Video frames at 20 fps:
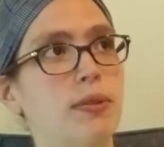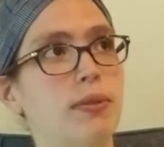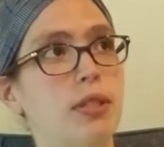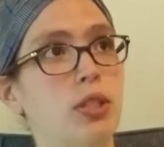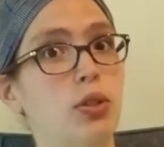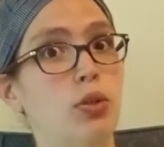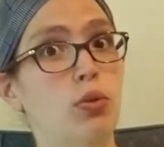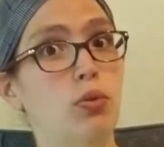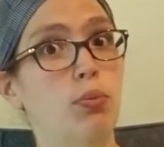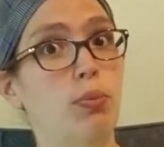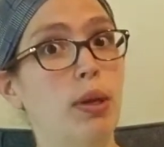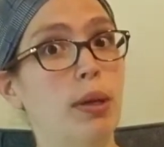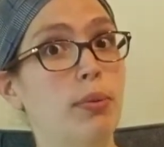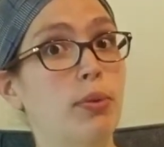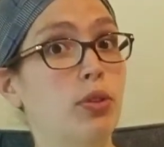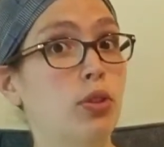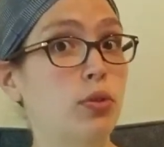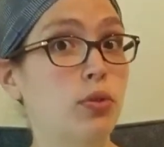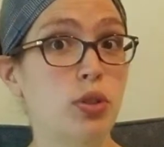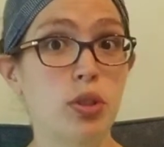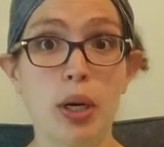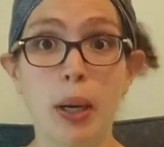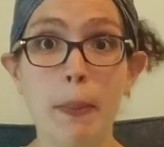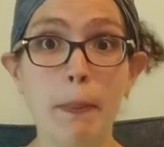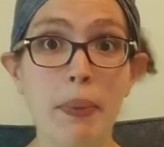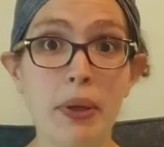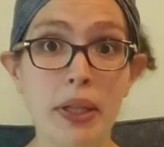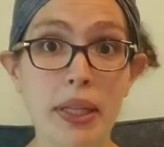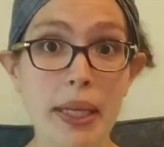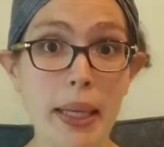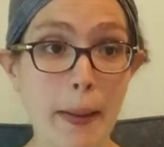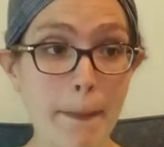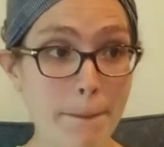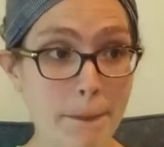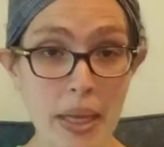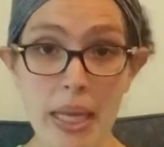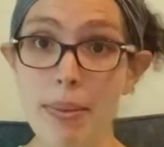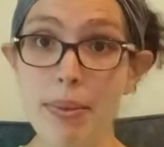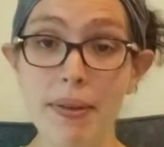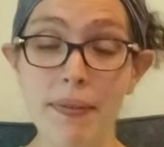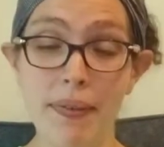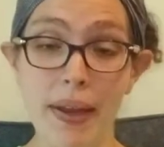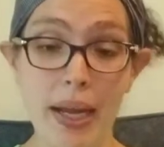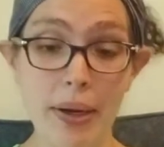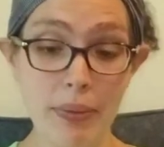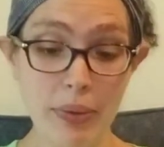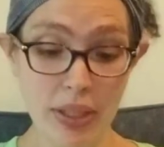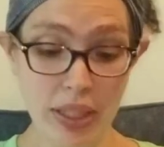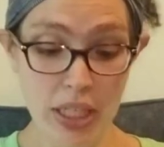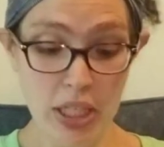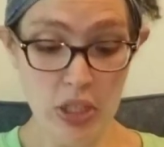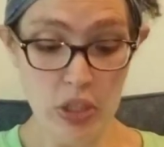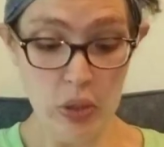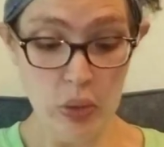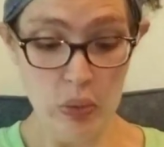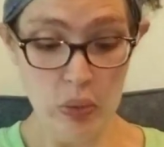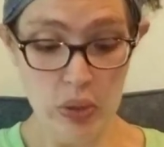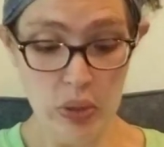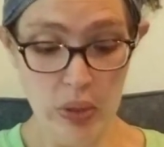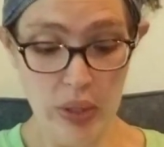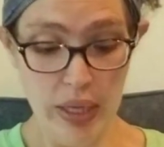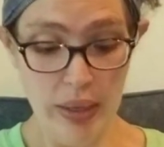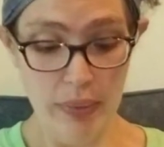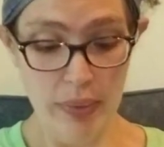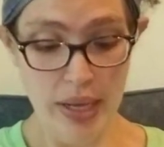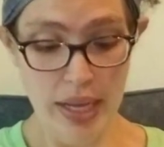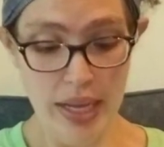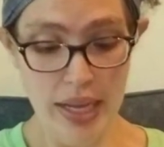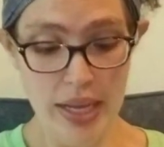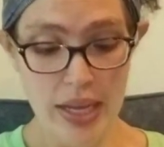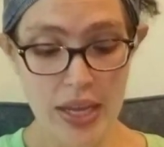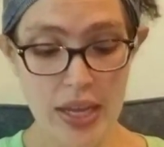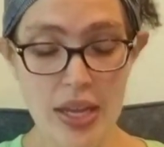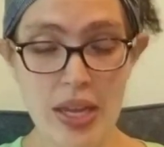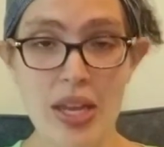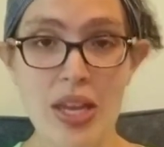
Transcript: to be able to start building up baby fat really soon. So that way,